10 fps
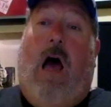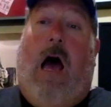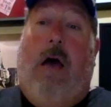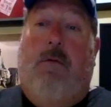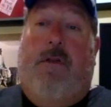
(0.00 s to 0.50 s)

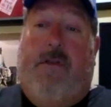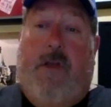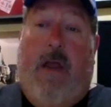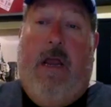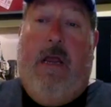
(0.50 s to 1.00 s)
I would
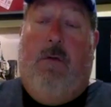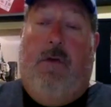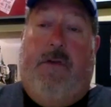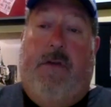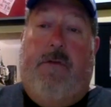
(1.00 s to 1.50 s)
say it
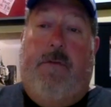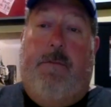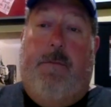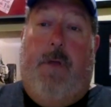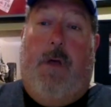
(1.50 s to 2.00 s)
was
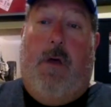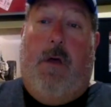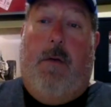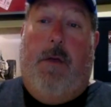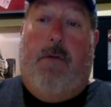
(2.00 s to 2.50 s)

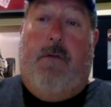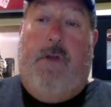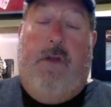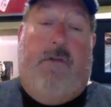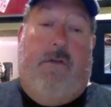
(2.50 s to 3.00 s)

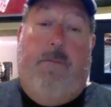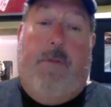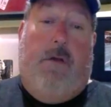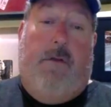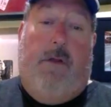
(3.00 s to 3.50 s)
easily
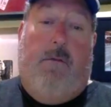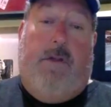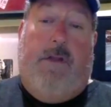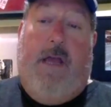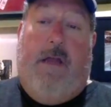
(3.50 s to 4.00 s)
bigger than what
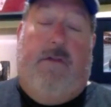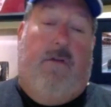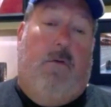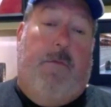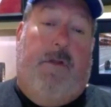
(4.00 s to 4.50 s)
they had in
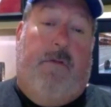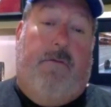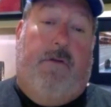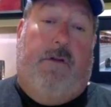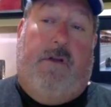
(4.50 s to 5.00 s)
Sonoma that
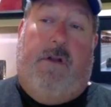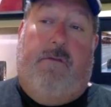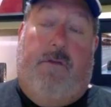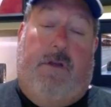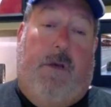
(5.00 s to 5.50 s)
for
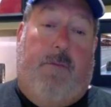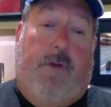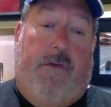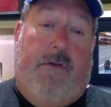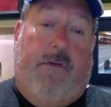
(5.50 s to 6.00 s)
the Cup
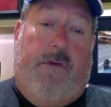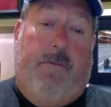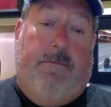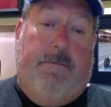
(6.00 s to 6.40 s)
race this year.